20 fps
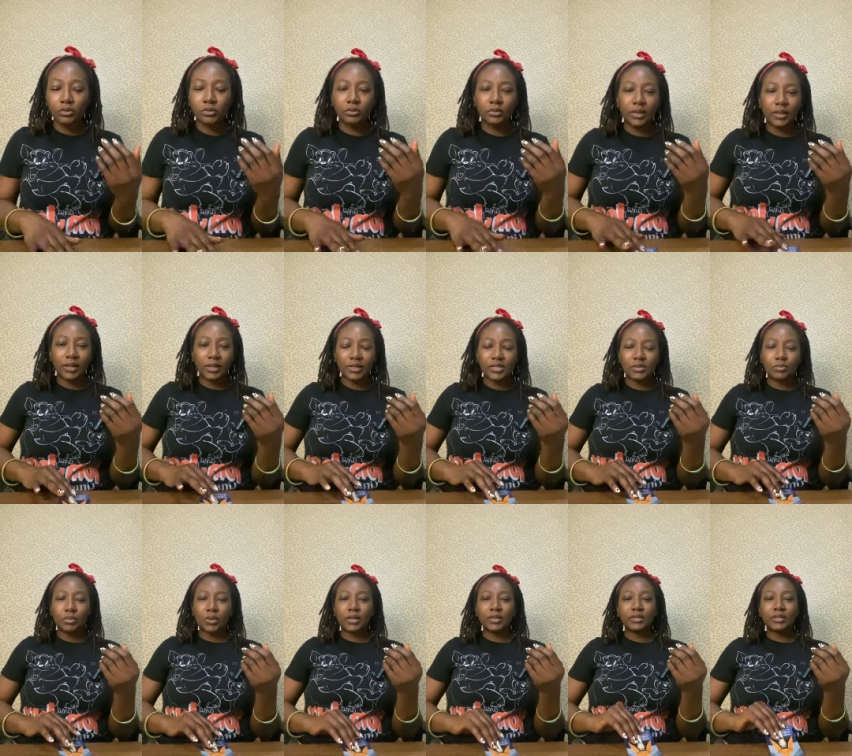Rather
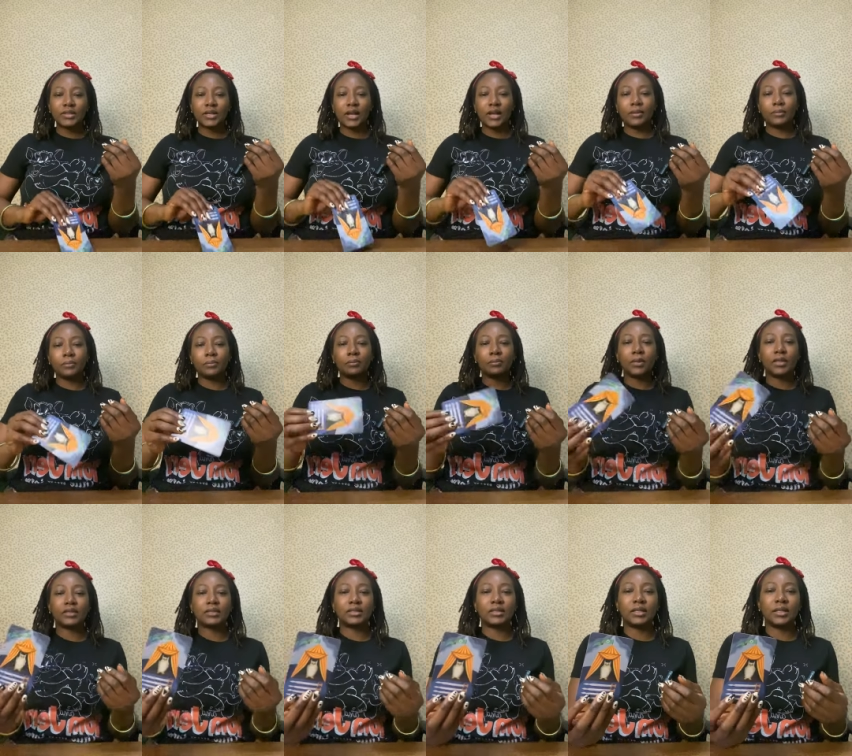spend time
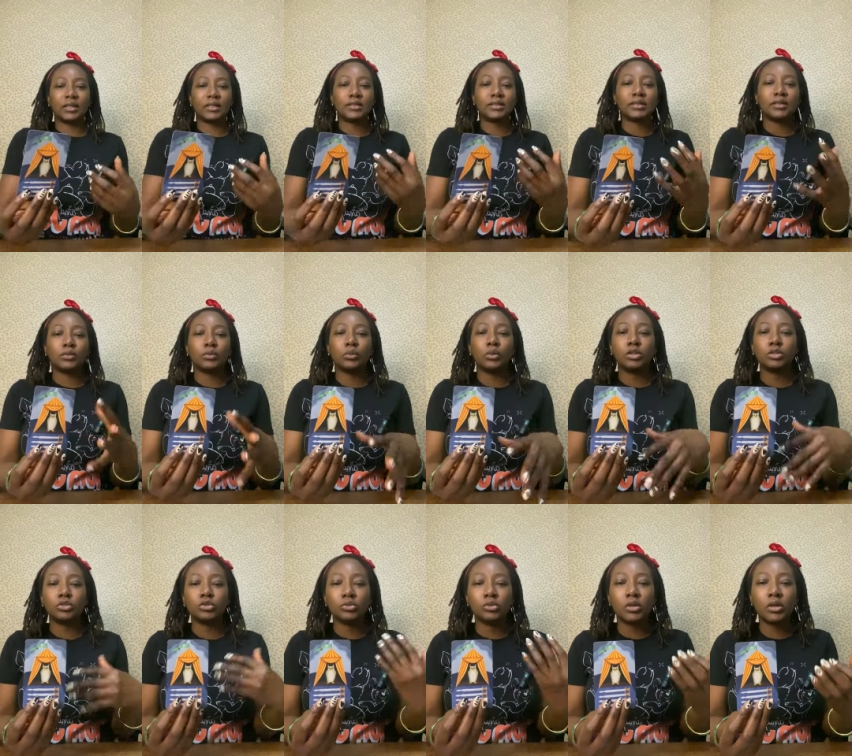meditating,
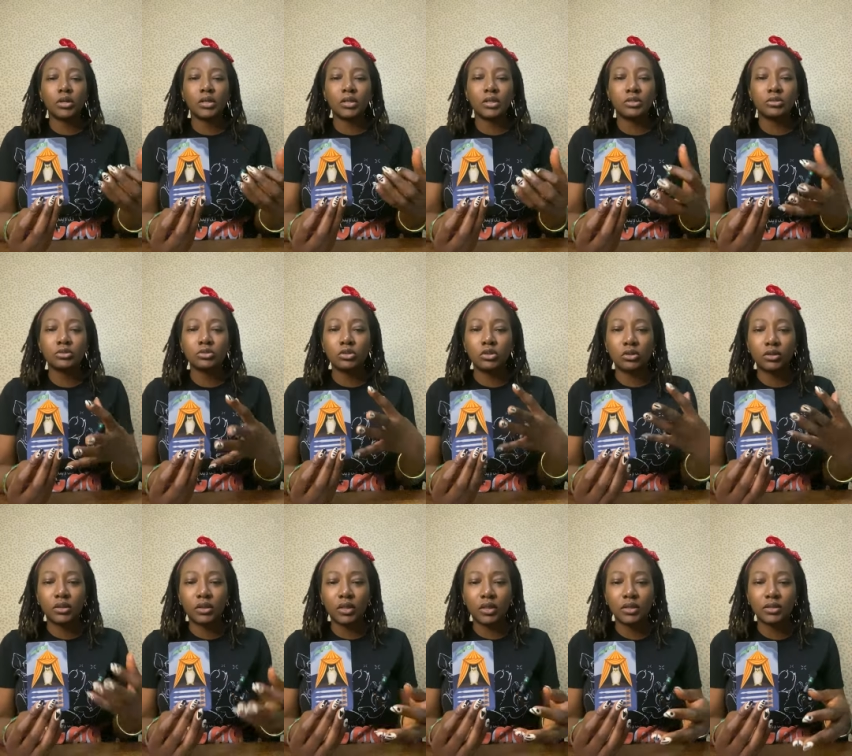withdrawing into
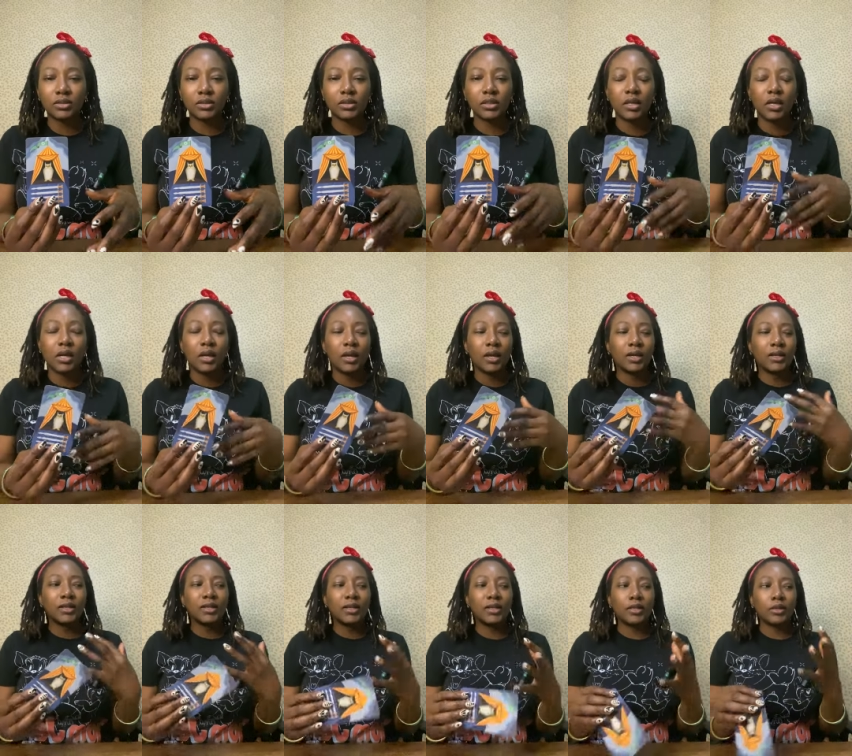your tent,
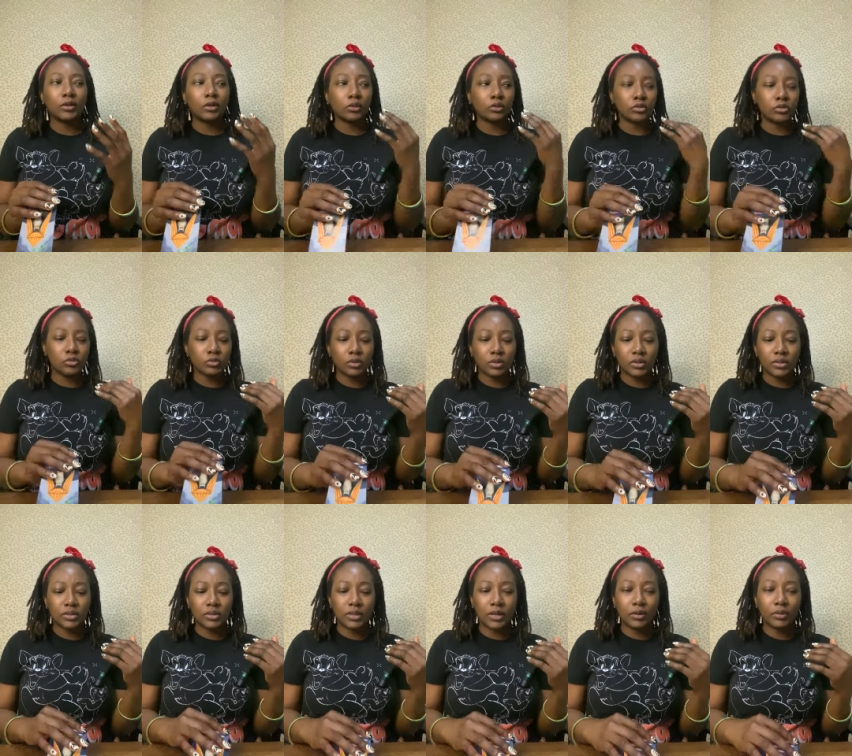lay your
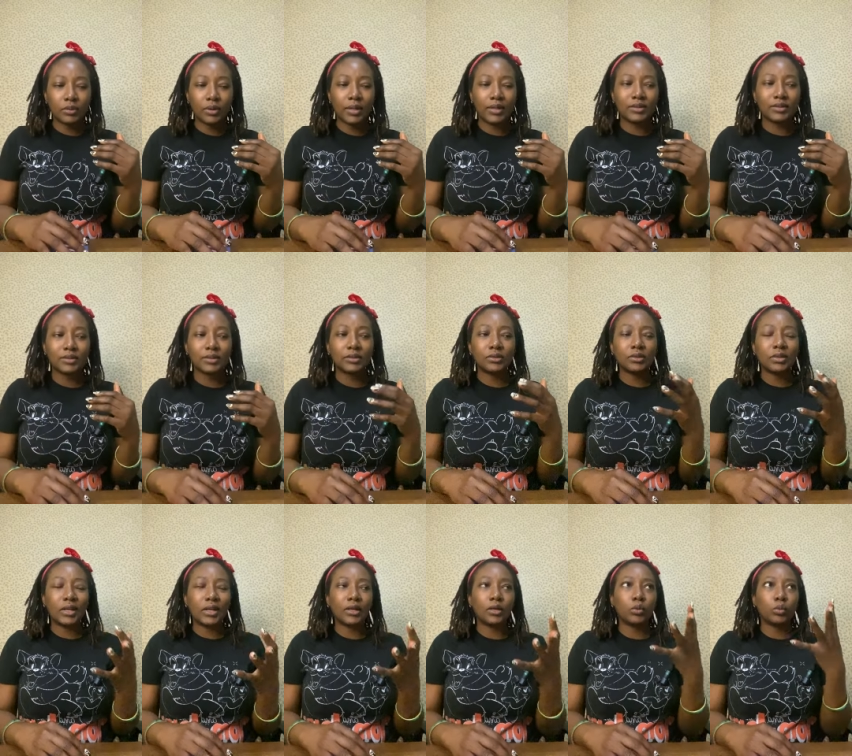swords down and
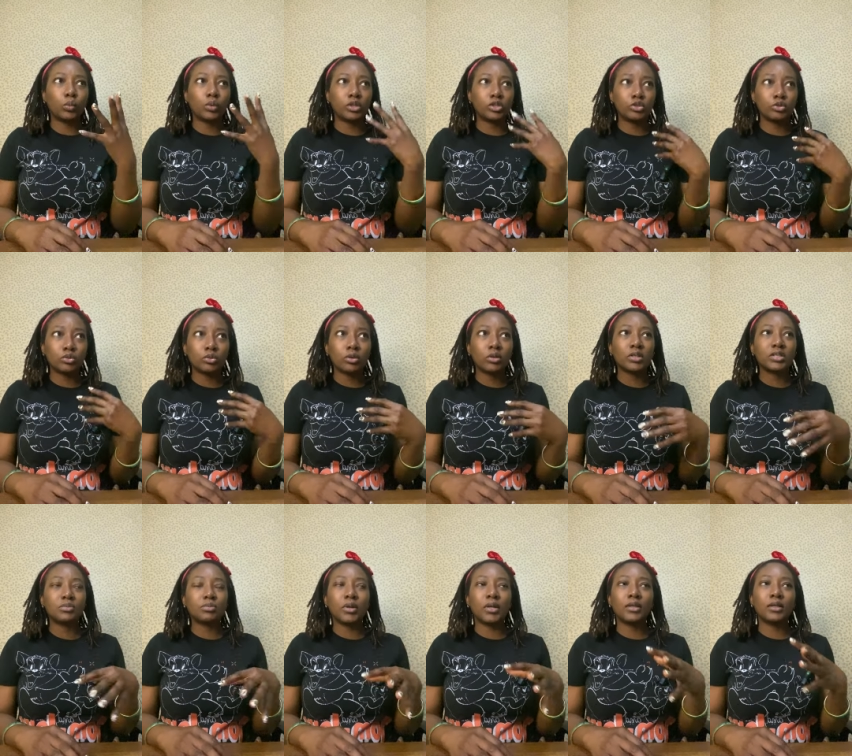like withdraw,
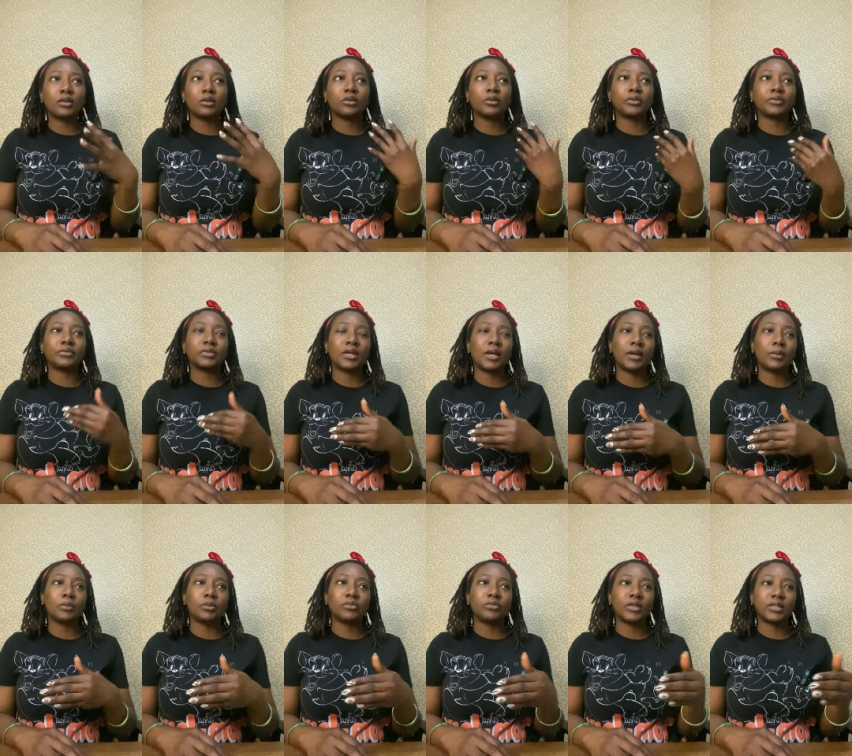spend a lot of
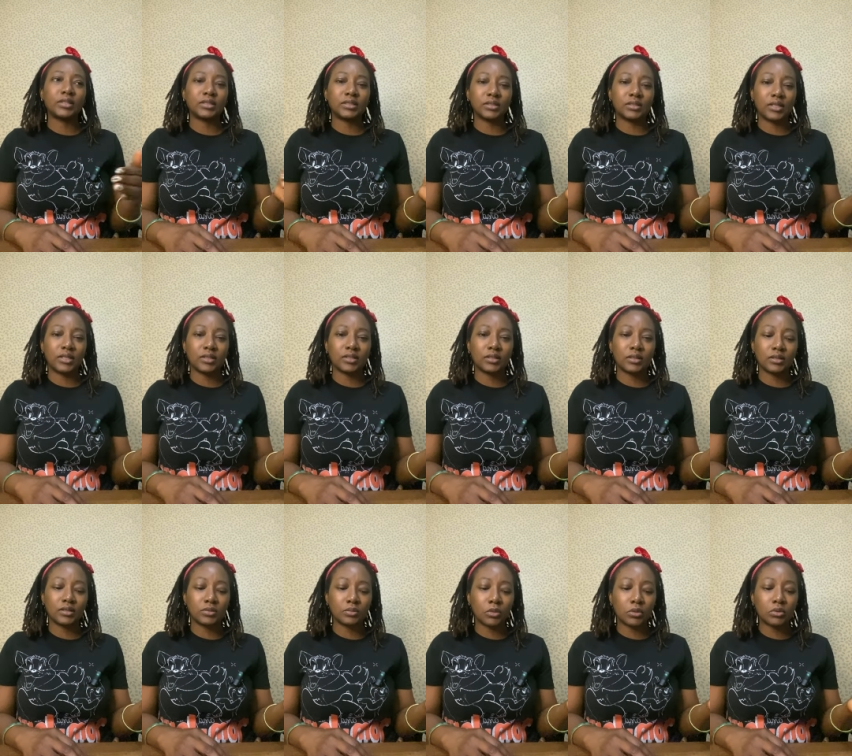time over this next
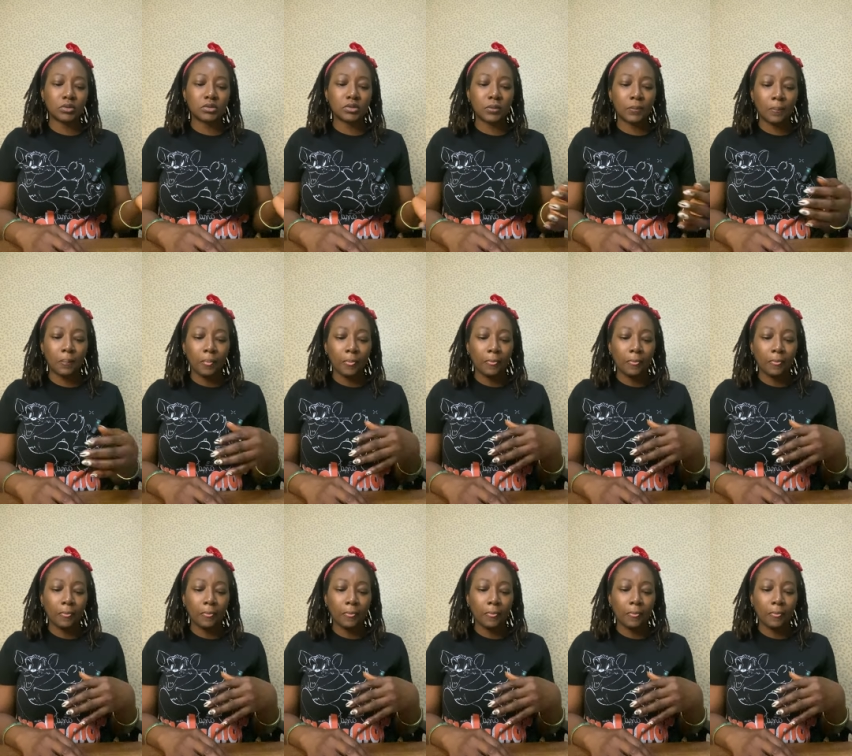6 months